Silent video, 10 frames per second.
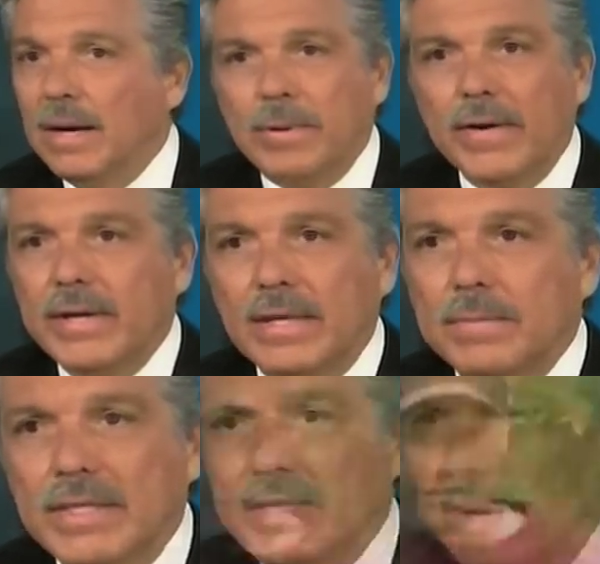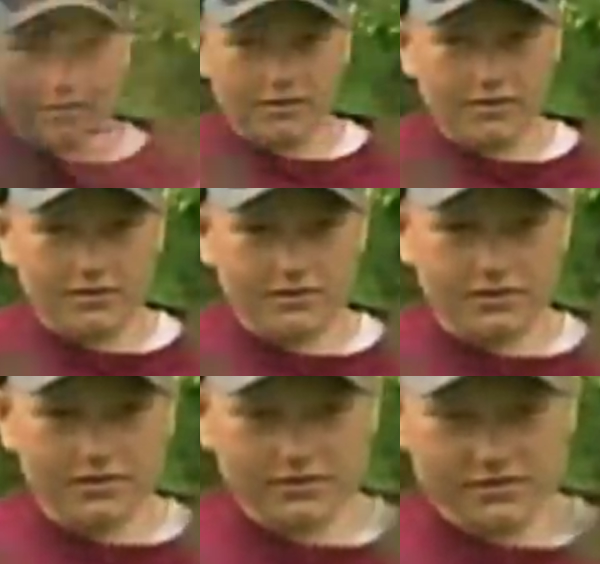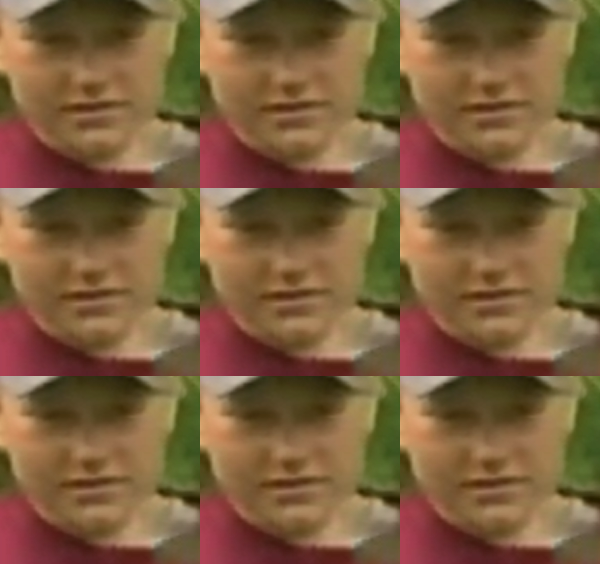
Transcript: a parent can be terrified and,